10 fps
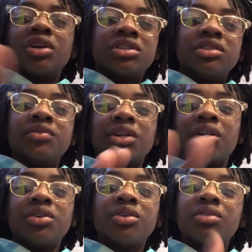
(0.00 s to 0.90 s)
watching this
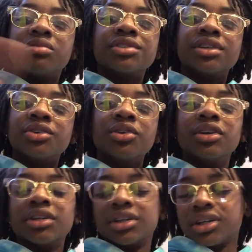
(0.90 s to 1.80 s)
video, I don't know why I'm saying
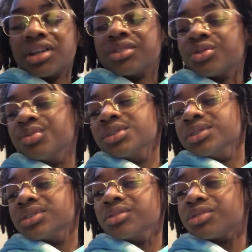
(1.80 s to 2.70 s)
y'all, like I got 2
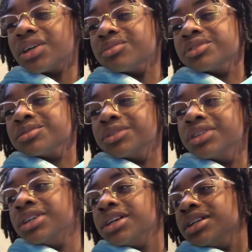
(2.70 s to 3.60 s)
million subscribers,
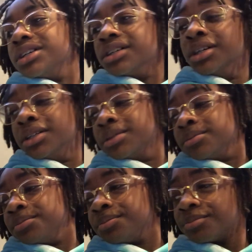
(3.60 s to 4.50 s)
but,
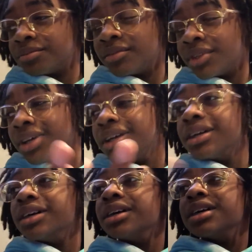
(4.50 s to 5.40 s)
um,
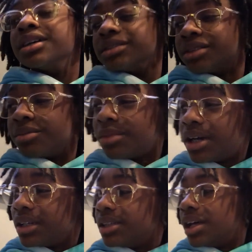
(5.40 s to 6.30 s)

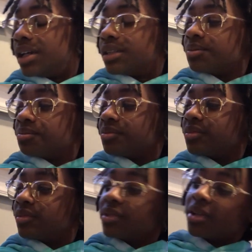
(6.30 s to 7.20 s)
somebody like,
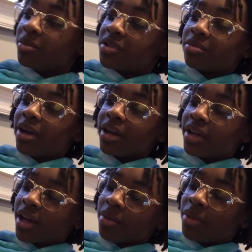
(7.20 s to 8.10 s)
give me somebody
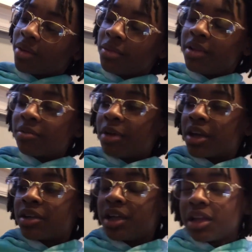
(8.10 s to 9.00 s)
that can make me look
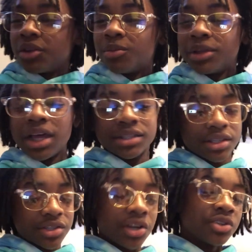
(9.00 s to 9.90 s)
better. Not no
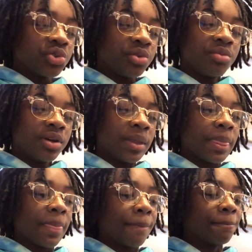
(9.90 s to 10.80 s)
plastic surgery, but
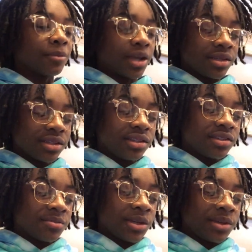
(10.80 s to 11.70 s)
I seen
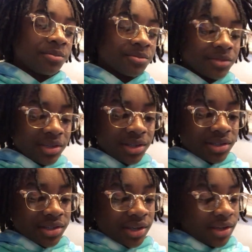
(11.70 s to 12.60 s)
this meme.
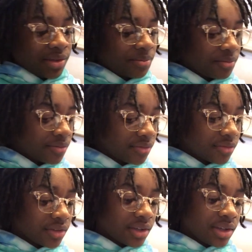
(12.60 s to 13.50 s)
It said,
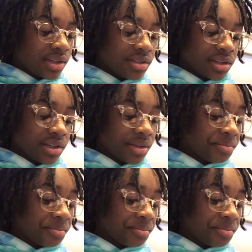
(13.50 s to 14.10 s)
said,